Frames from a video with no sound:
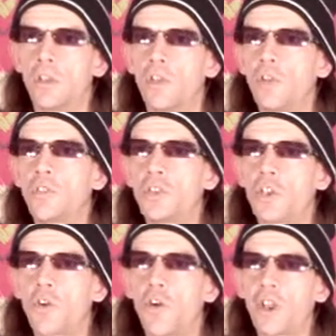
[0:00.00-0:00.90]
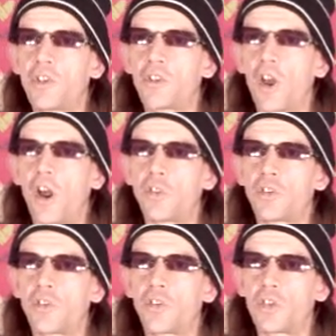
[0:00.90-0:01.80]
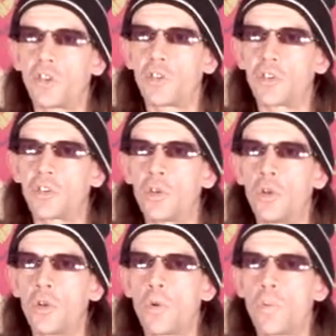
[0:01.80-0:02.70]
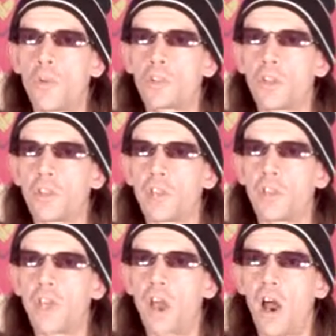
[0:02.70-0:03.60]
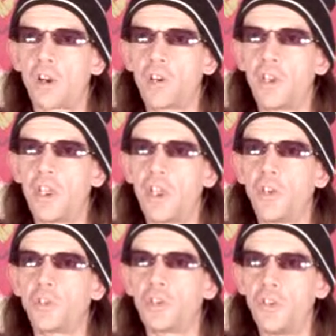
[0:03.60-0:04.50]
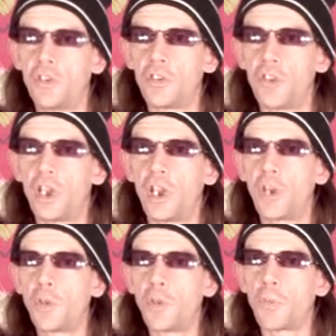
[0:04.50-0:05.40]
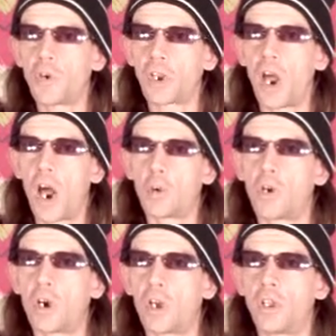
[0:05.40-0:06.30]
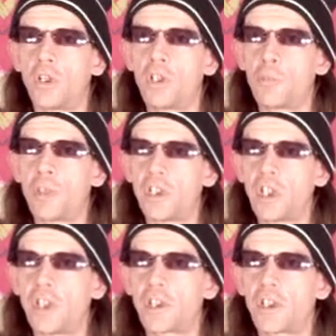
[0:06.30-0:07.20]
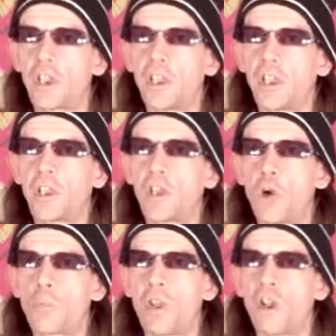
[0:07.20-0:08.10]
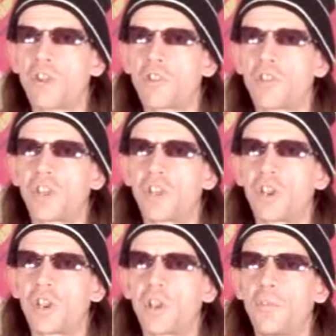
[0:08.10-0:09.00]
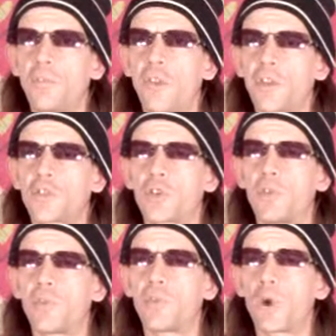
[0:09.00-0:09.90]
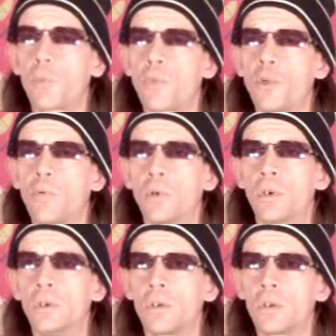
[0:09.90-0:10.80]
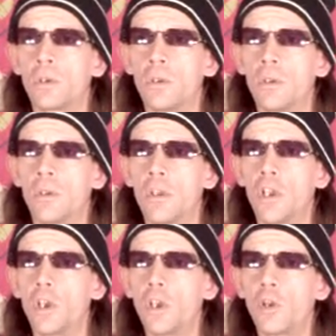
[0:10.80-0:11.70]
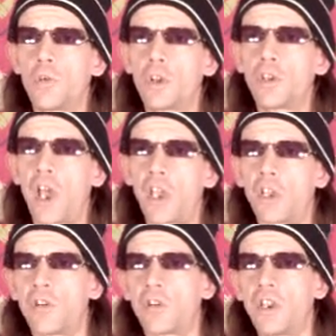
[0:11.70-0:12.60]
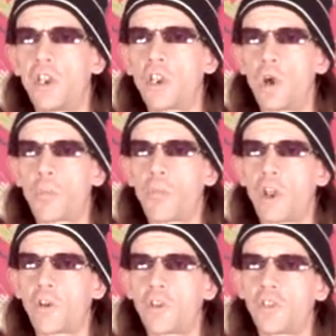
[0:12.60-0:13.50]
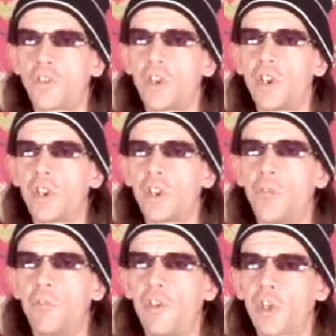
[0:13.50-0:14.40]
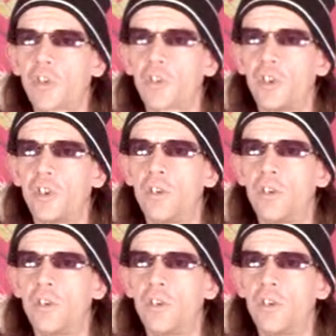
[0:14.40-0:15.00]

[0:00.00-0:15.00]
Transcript: Using Christ consciousness with the three octahedrons in the Merkaba eliminate the ego parasitic infection from you. You are not your ego parasitic infection.